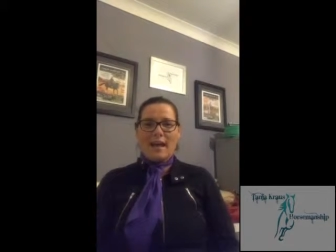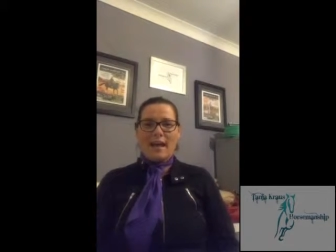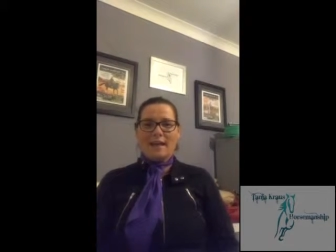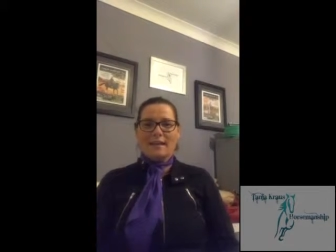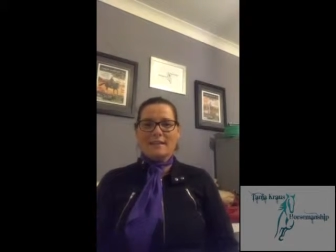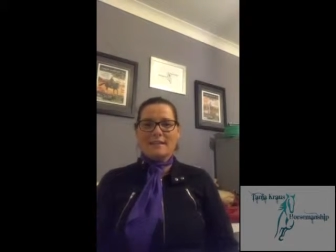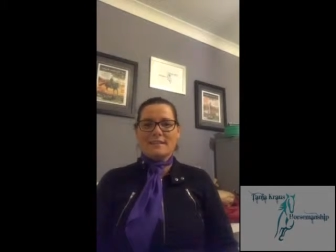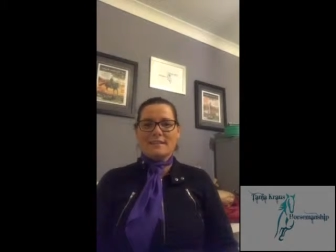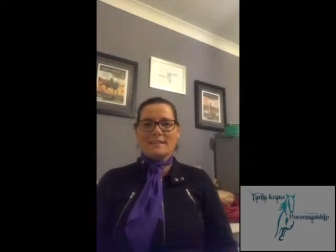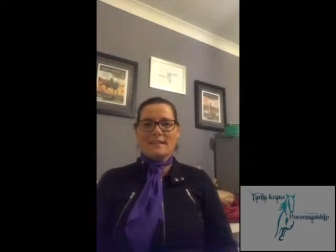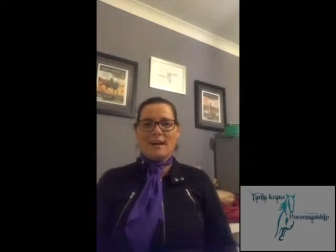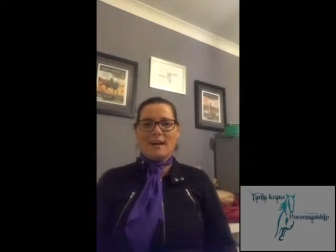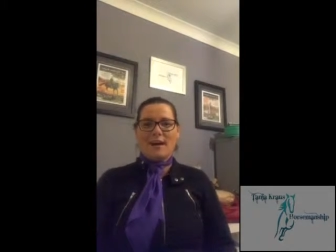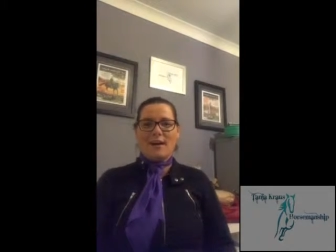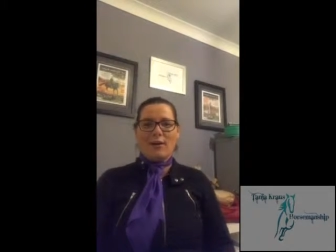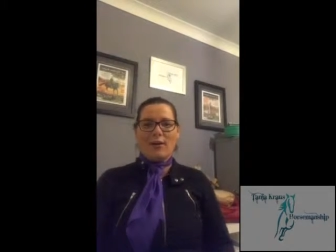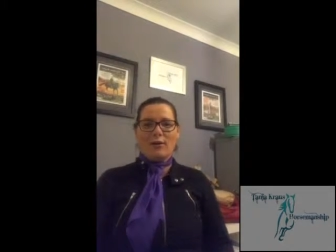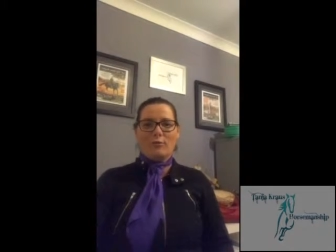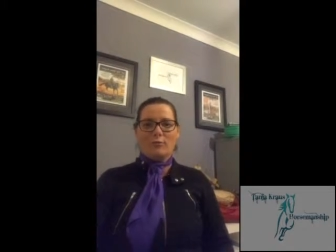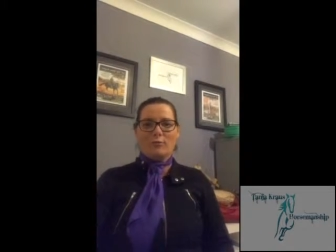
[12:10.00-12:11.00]
and
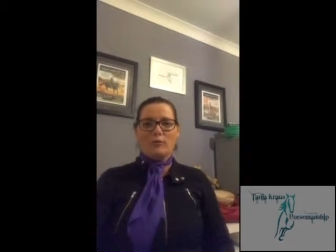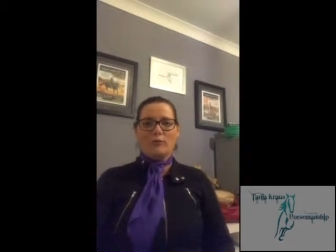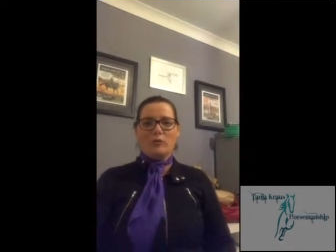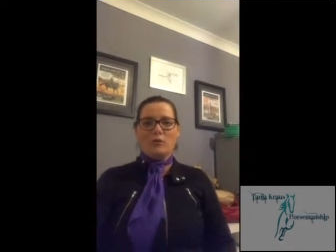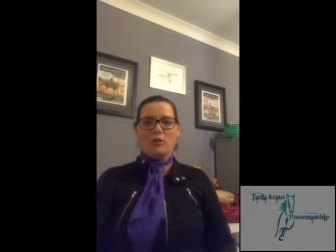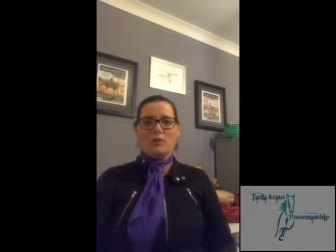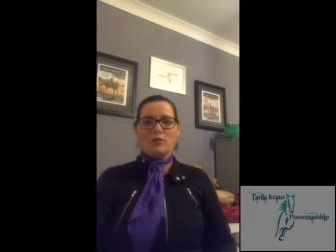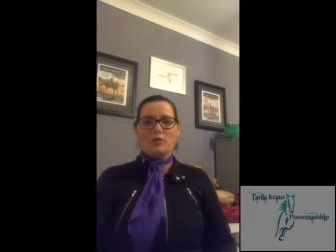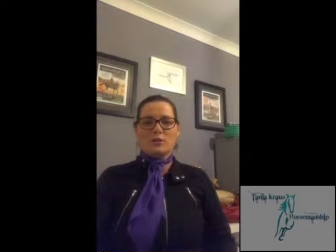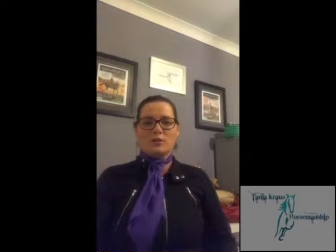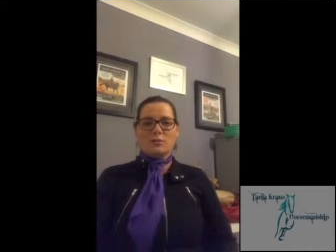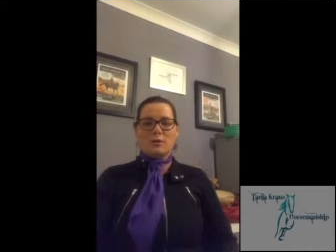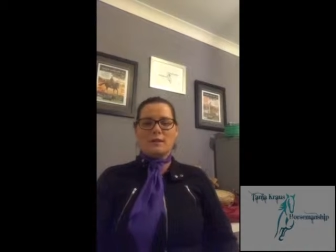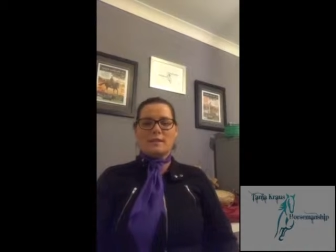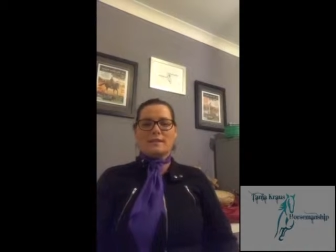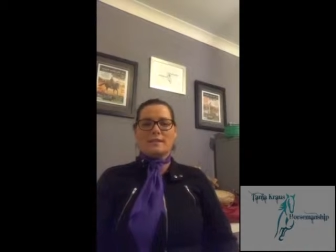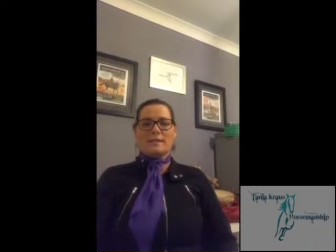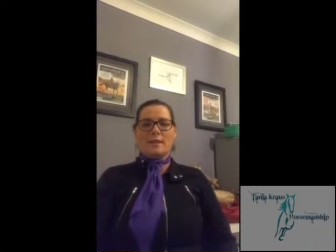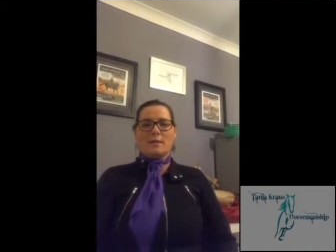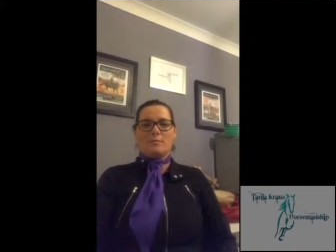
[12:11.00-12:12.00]
I refuse to
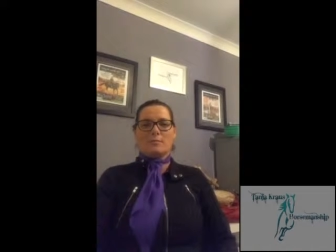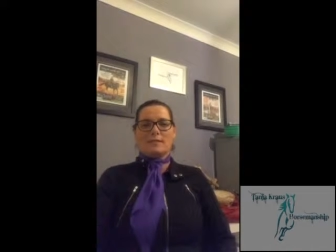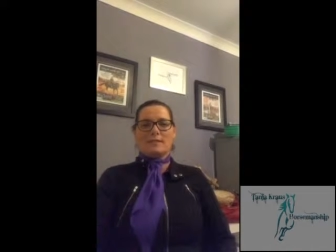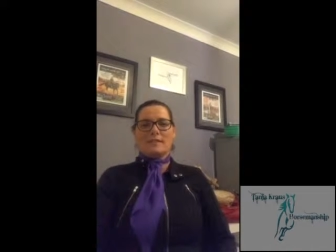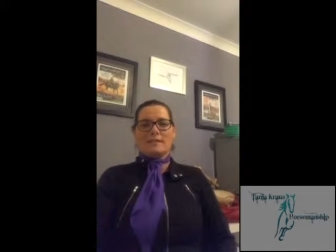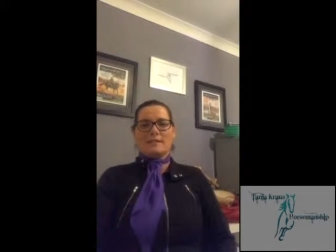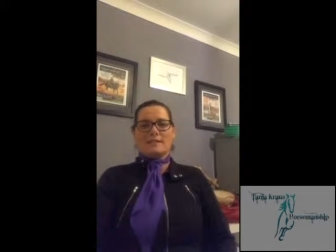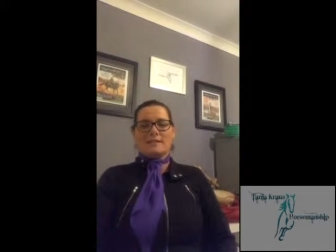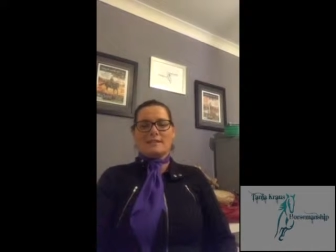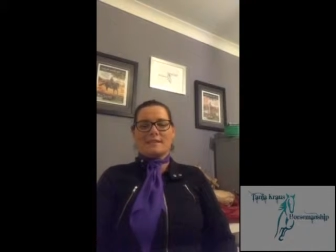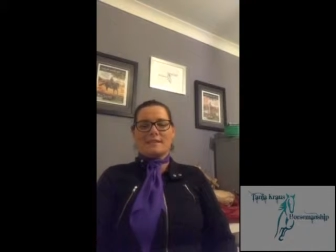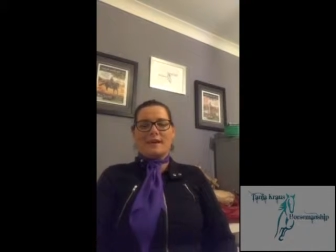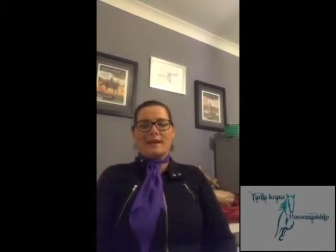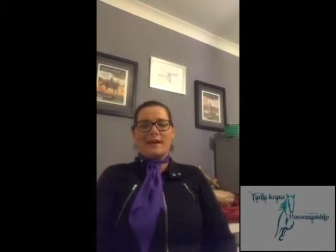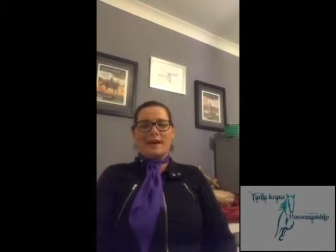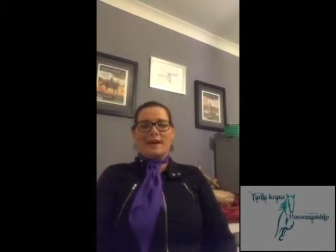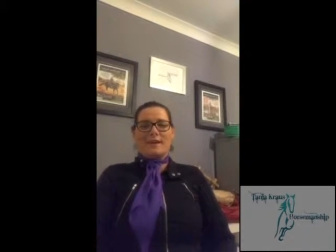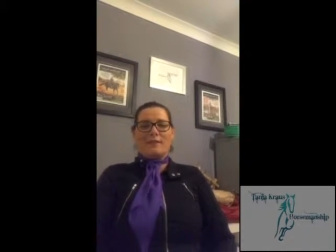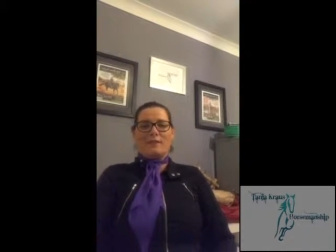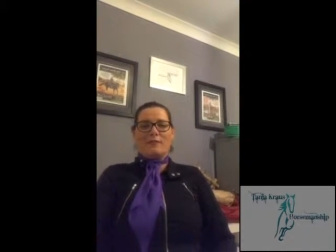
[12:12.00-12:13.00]
accept its
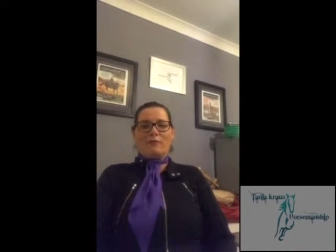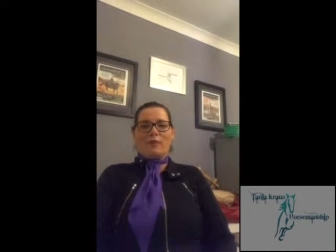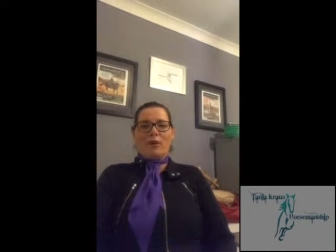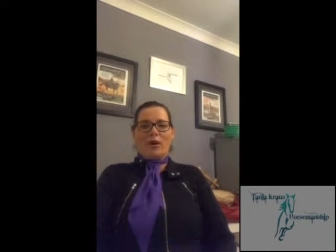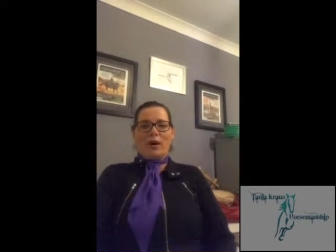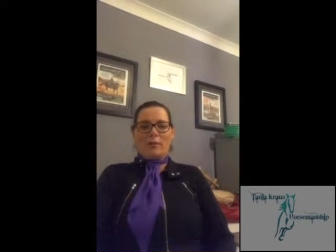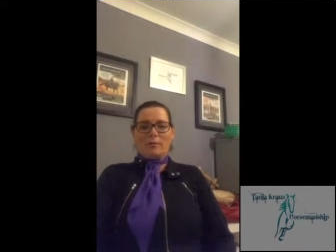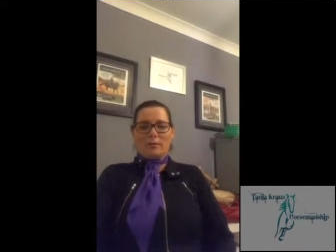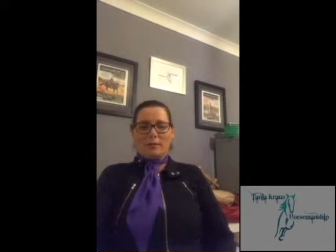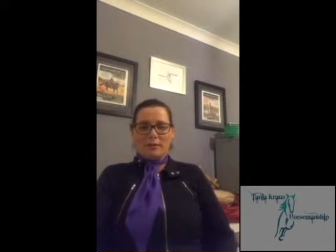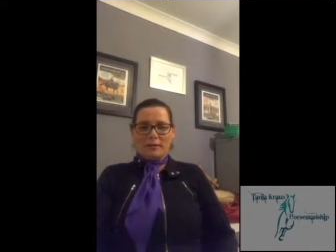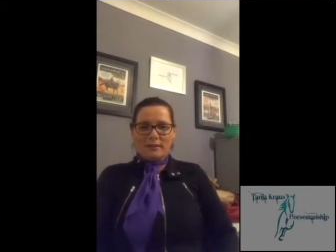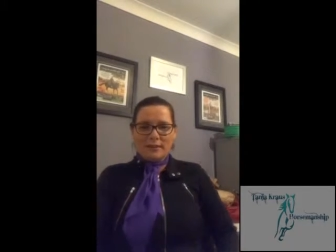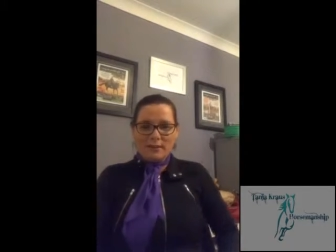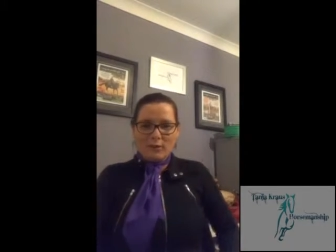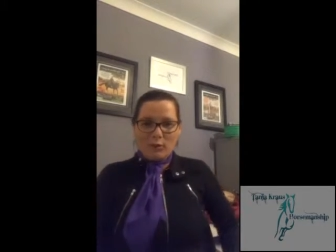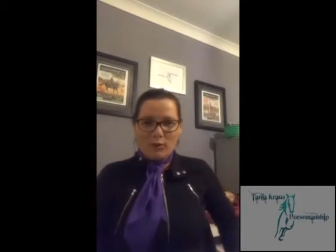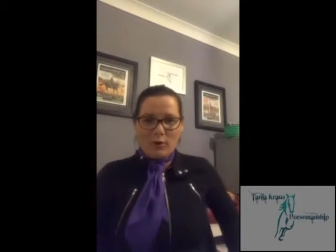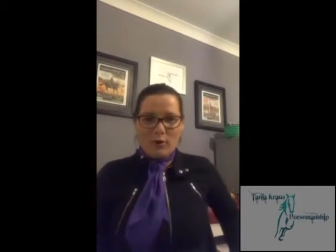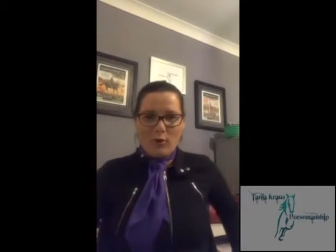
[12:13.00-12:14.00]
the
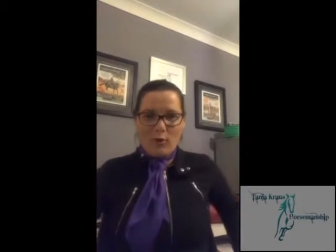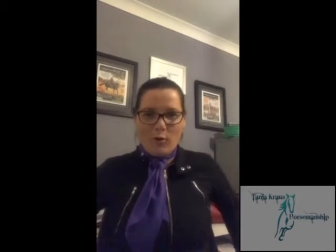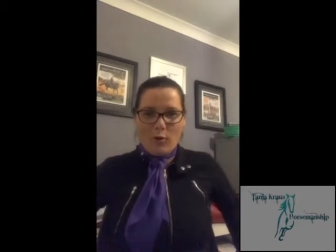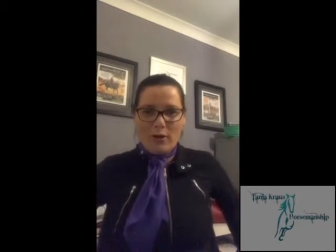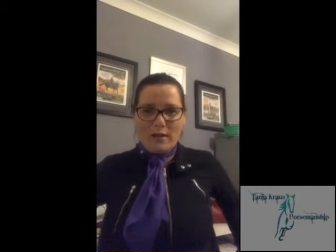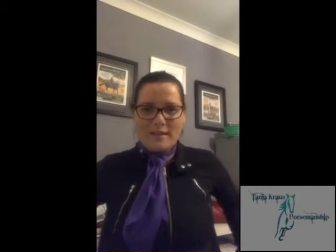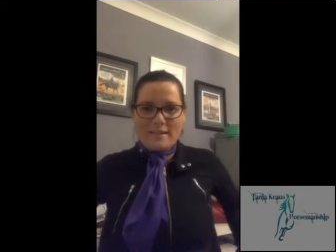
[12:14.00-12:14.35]
viability or